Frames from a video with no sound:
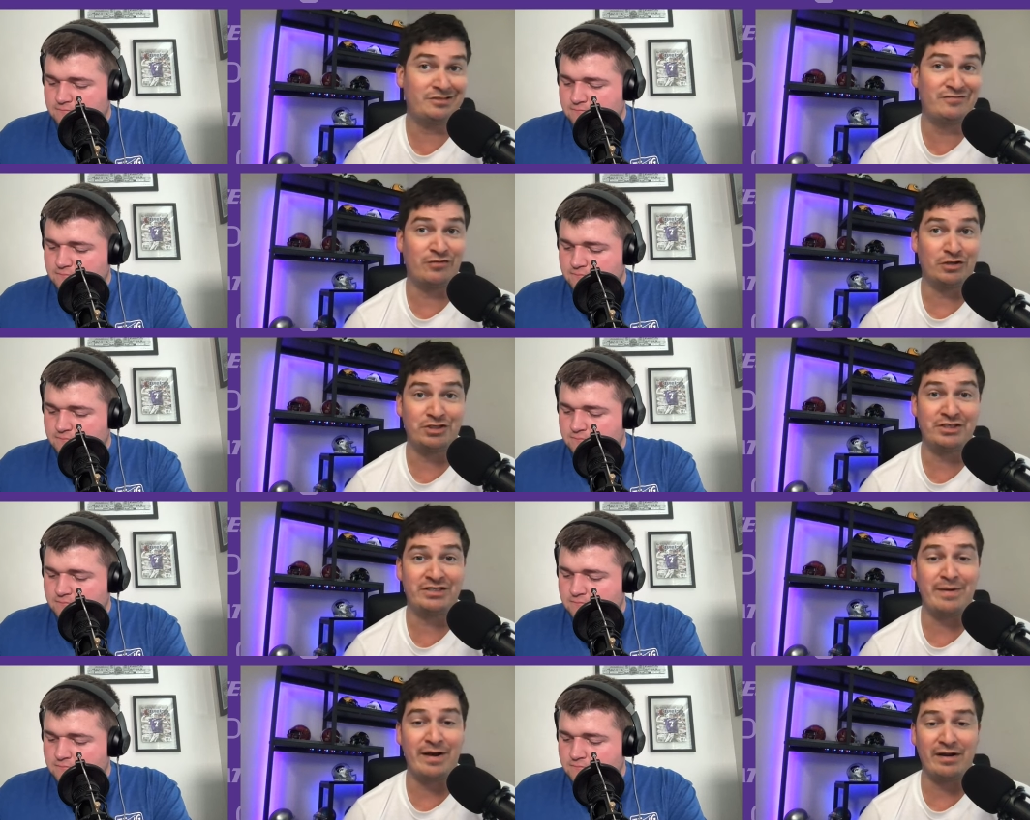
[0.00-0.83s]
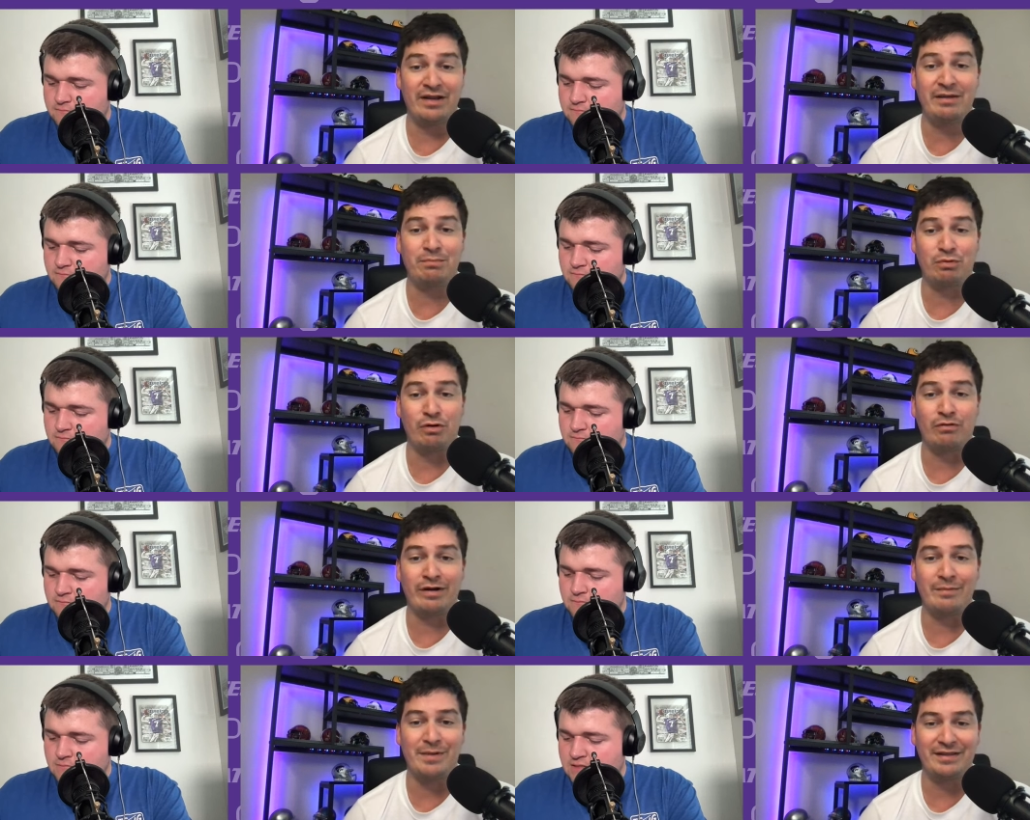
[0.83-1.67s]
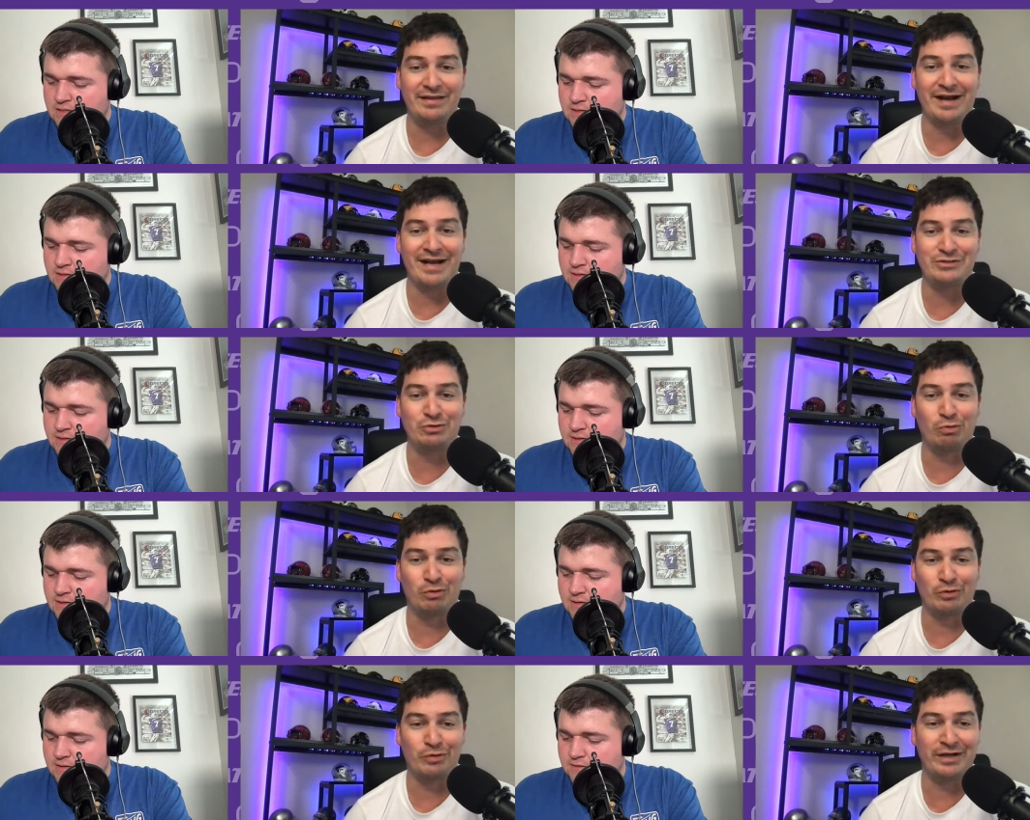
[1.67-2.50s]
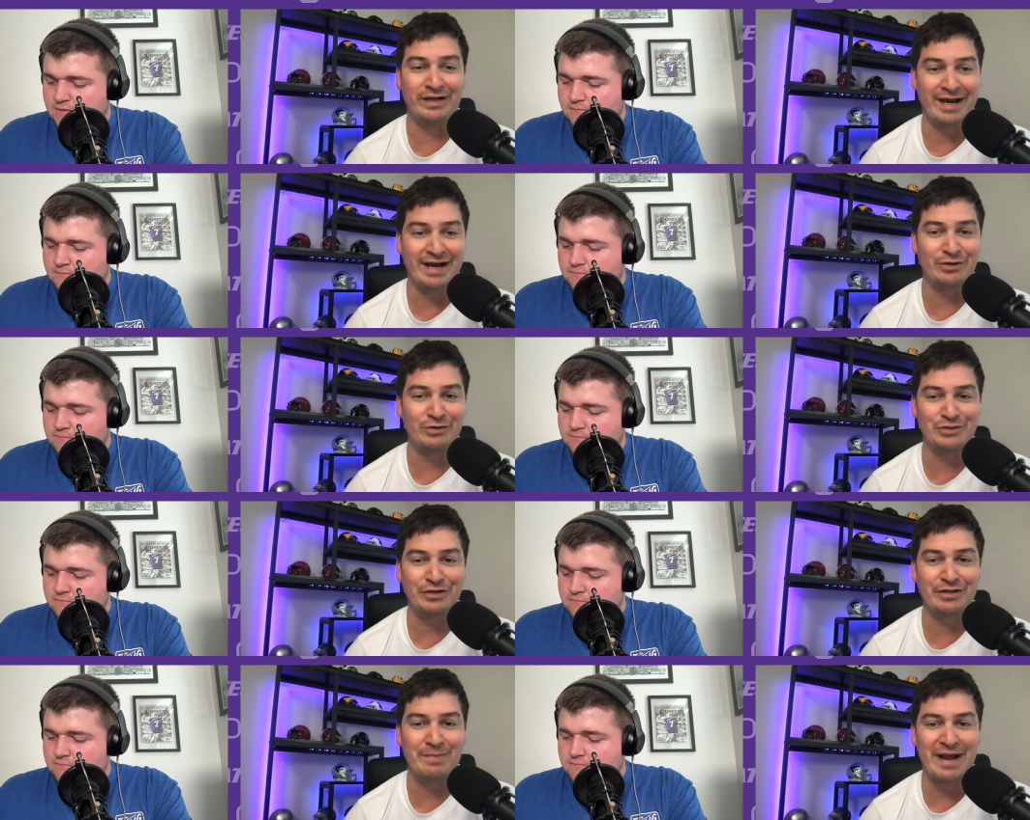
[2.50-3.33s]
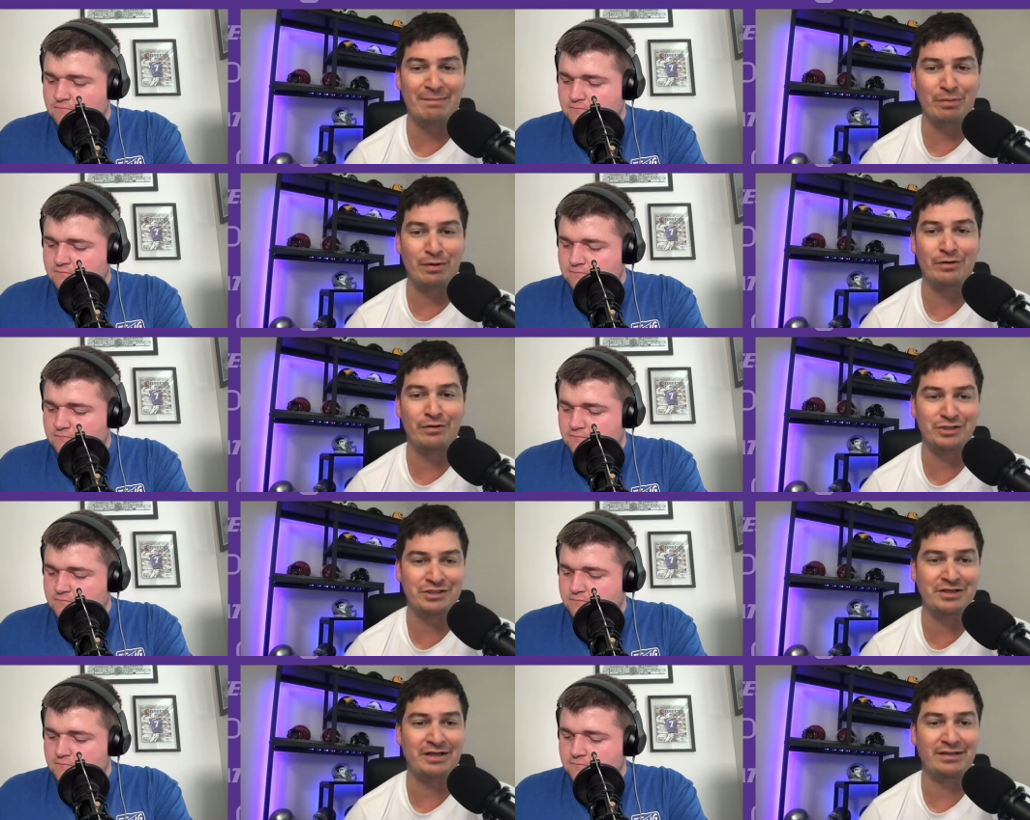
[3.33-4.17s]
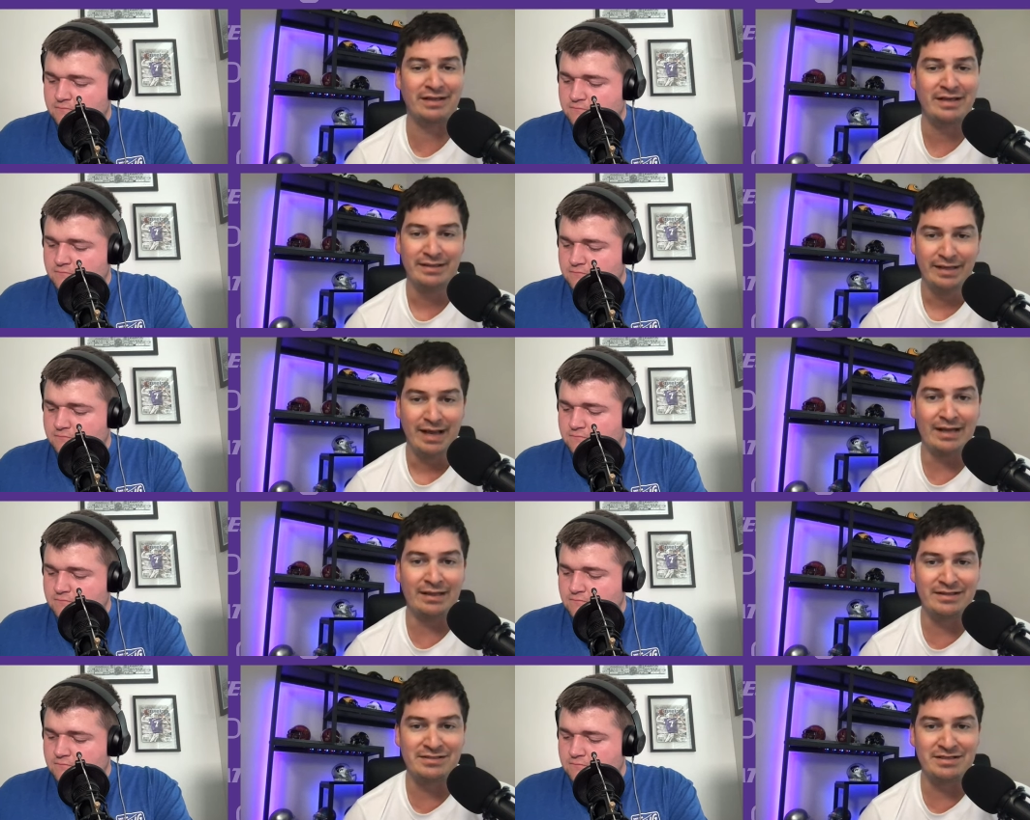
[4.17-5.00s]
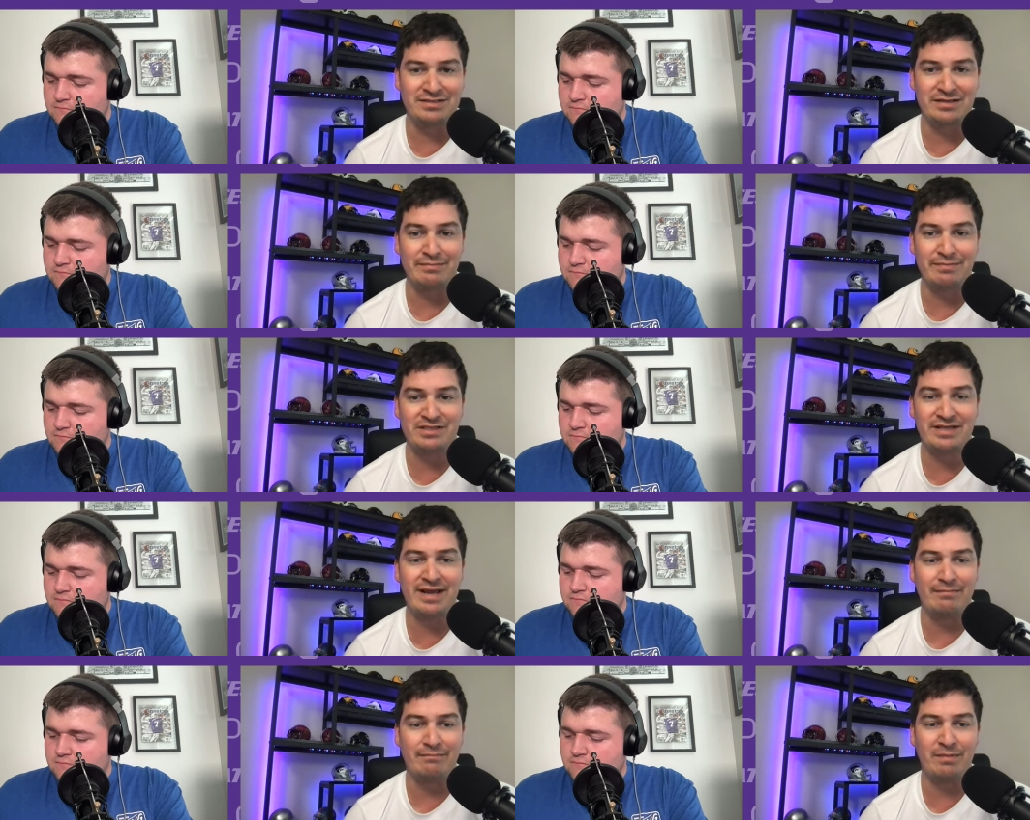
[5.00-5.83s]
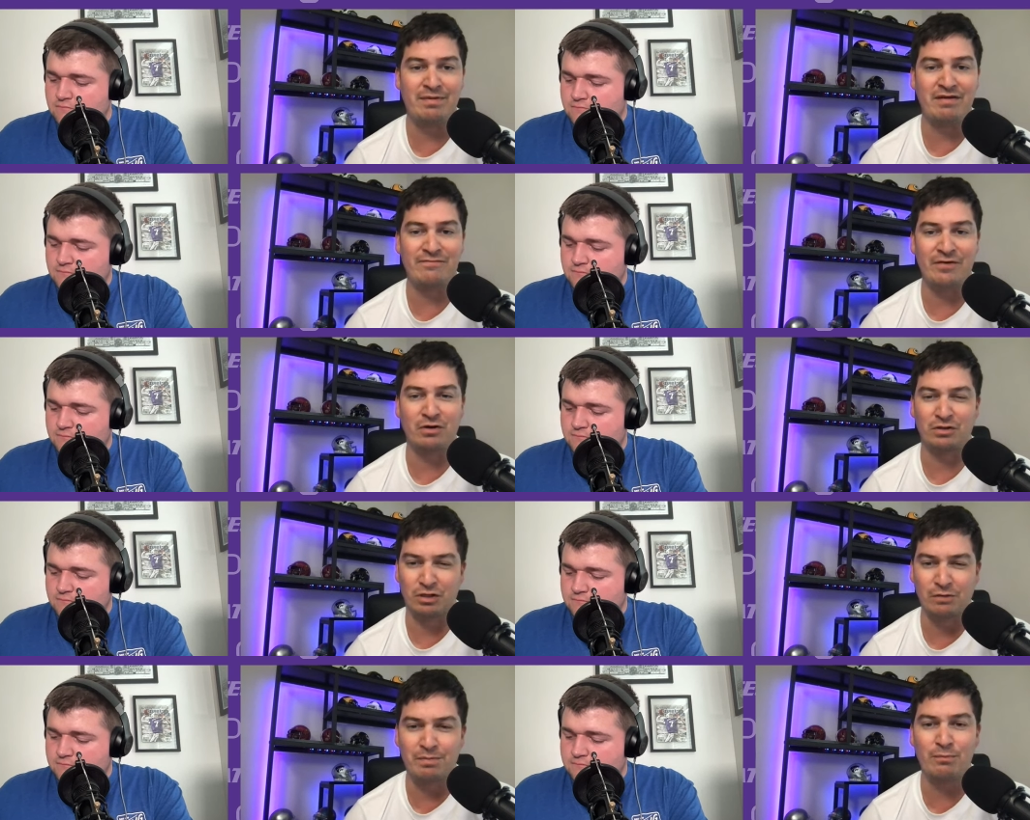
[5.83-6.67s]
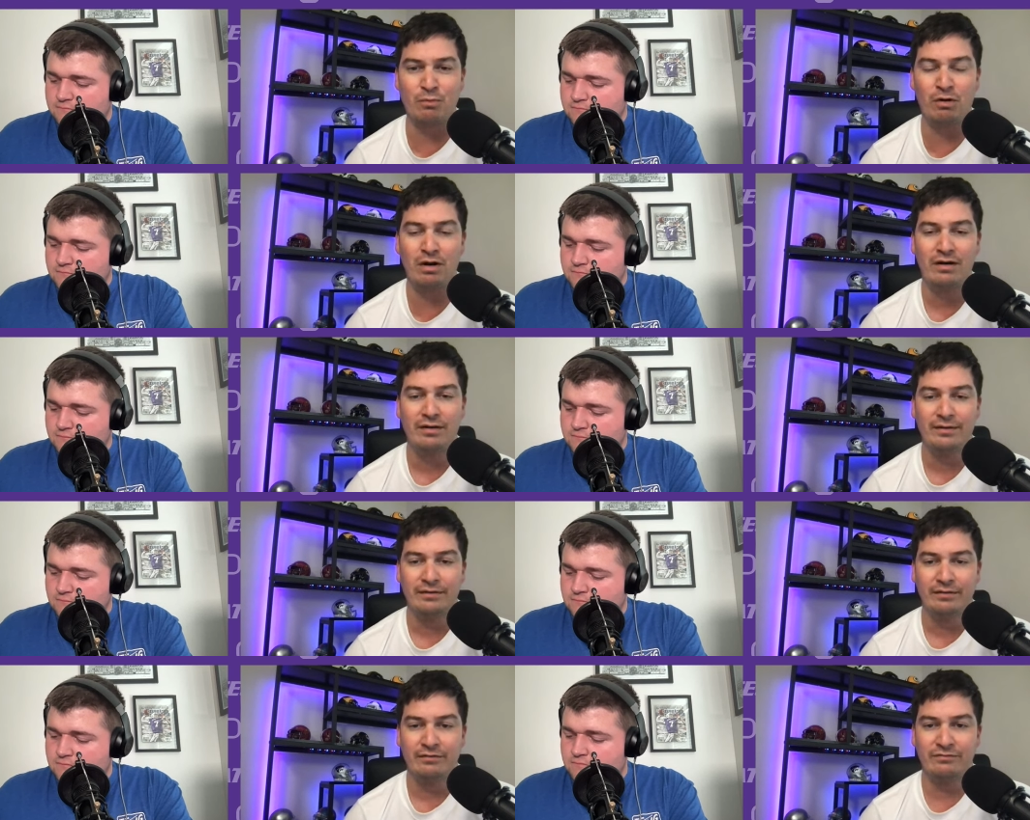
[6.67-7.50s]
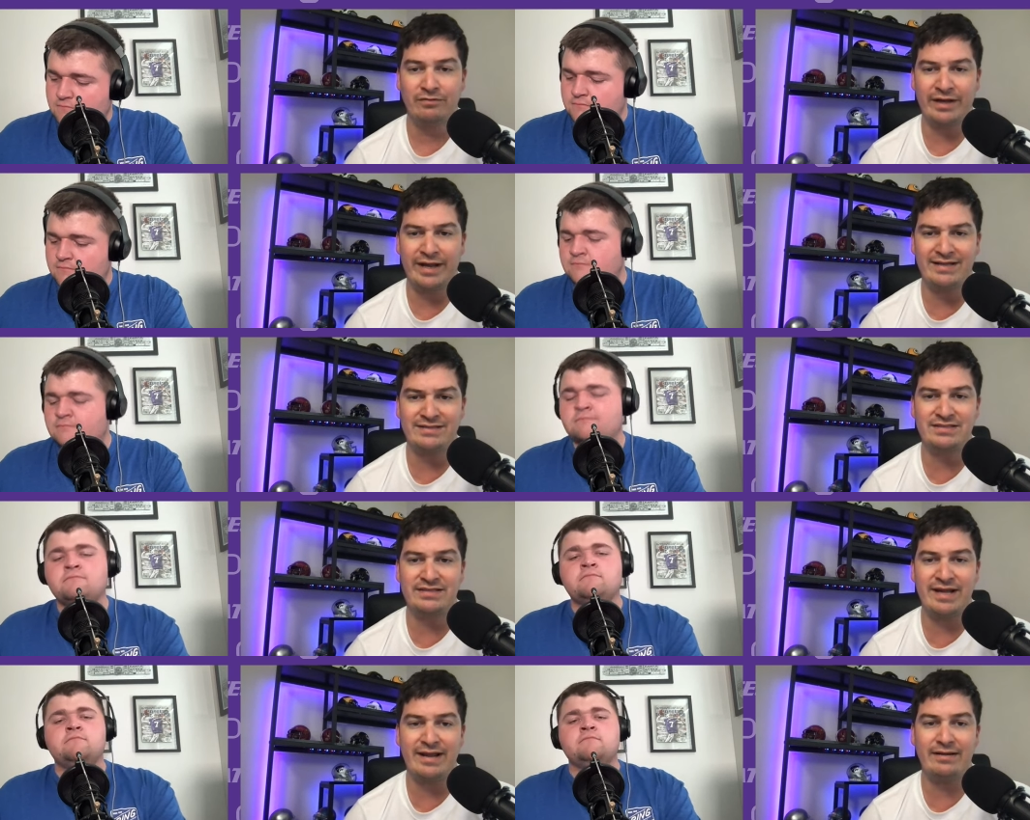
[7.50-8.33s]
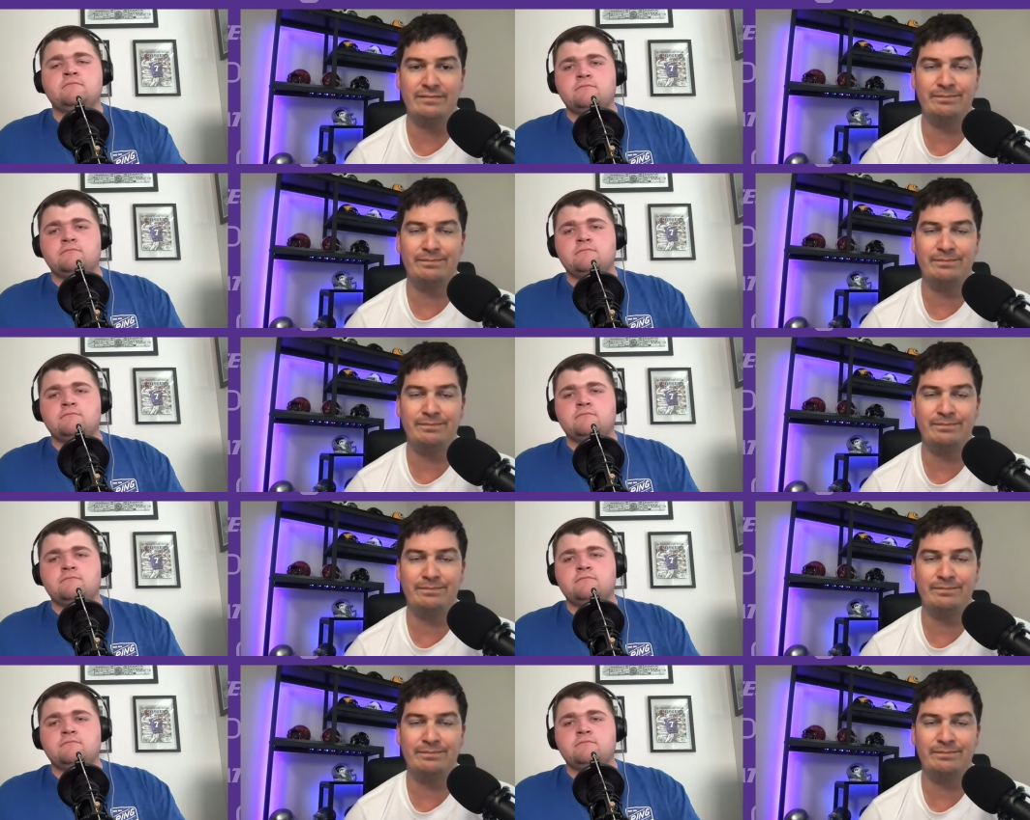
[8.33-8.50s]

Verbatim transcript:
Speaker 1: for just about any program, I think high school recruiting kind of goes on the back burner, just a, at least to some extent. Maybe it felt a little bit more for Kansas State